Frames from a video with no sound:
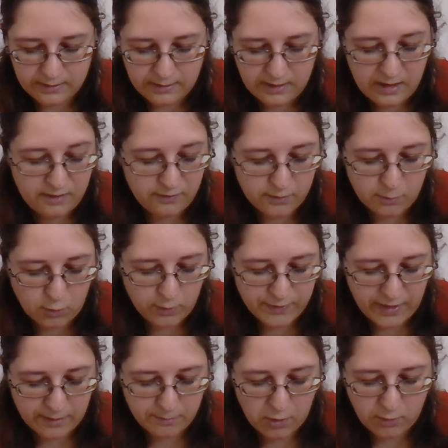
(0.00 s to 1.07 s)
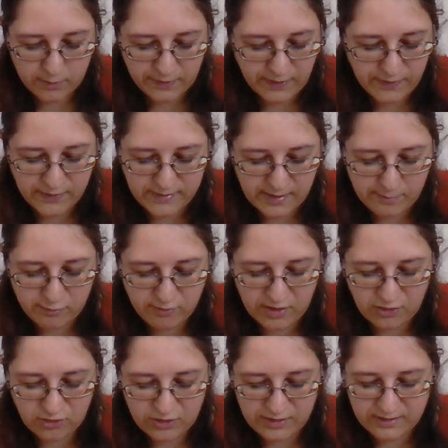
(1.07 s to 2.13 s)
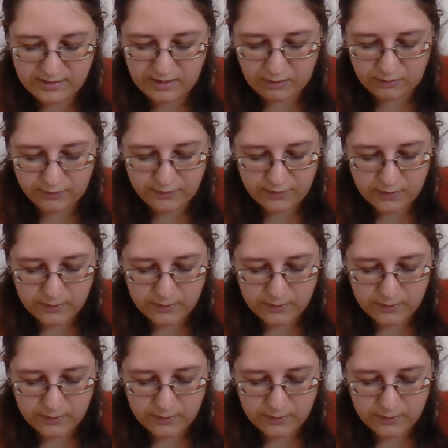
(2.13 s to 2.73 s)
even more at that moment than the separation itself.